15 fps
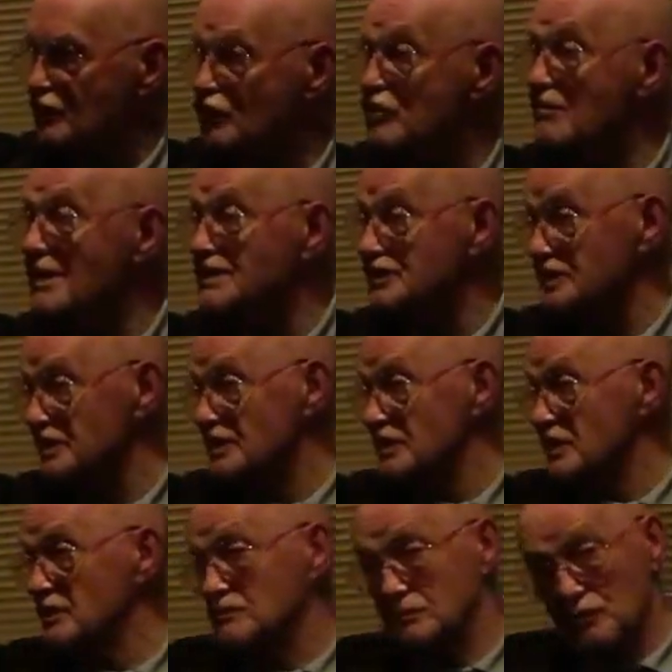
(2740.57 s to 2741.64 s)
So you imagine it
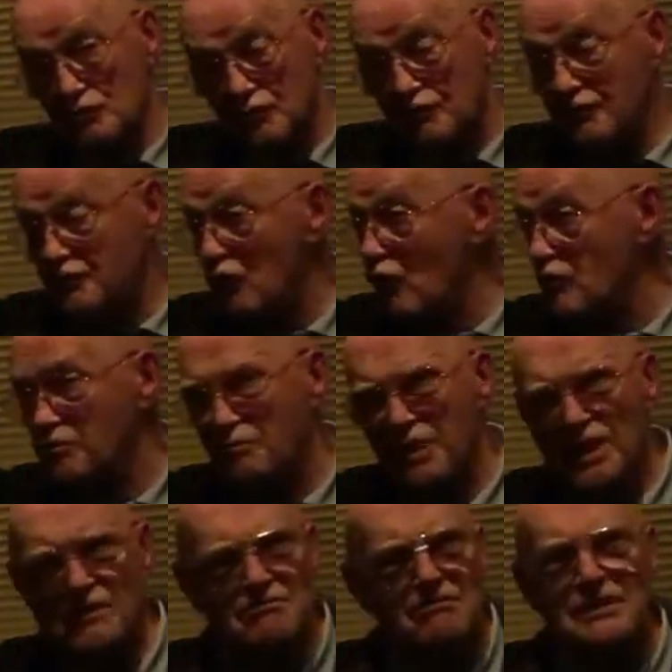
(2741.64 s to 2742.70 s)
was 4
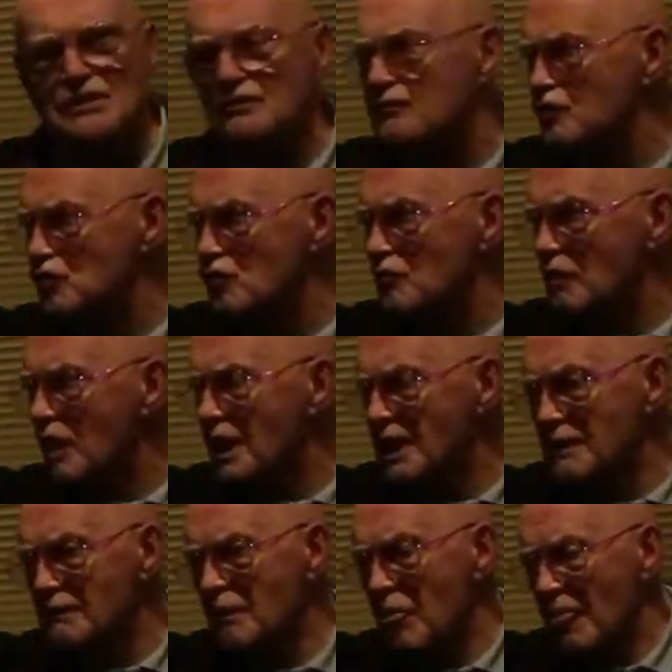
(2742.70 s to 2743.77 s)
big, massive room.
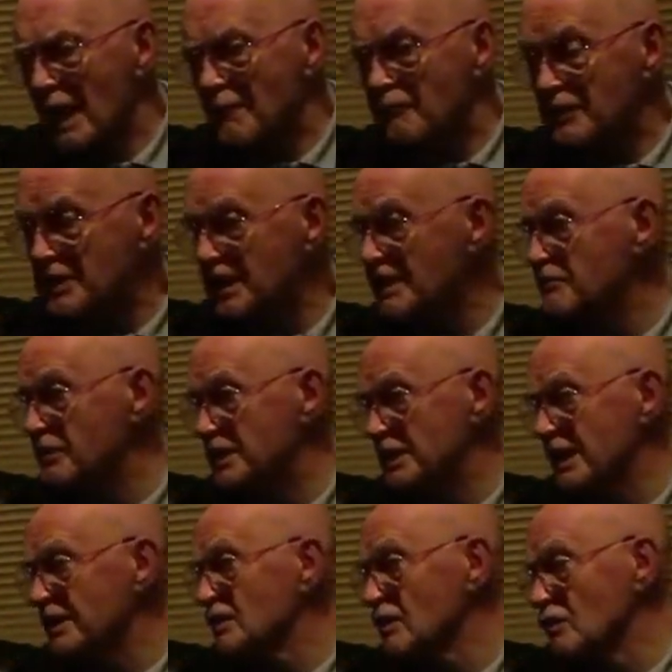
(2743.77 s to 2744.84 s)
It's like a big
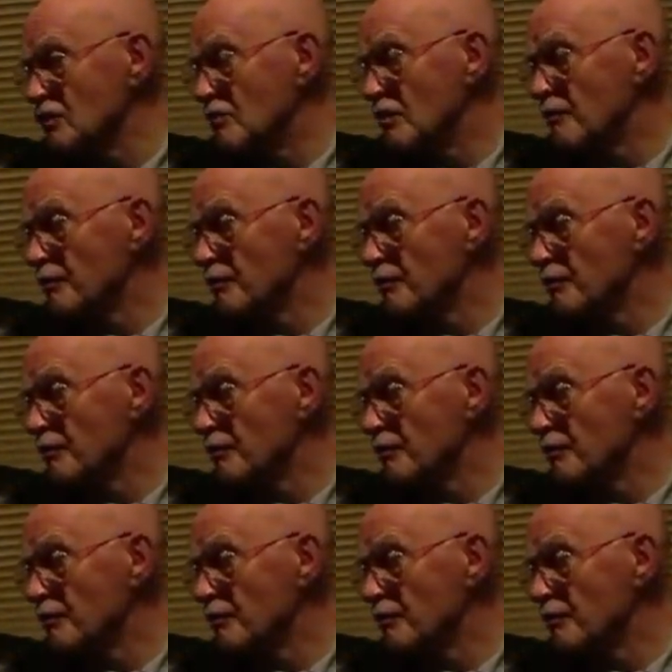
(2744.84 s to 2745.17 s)
nightclub.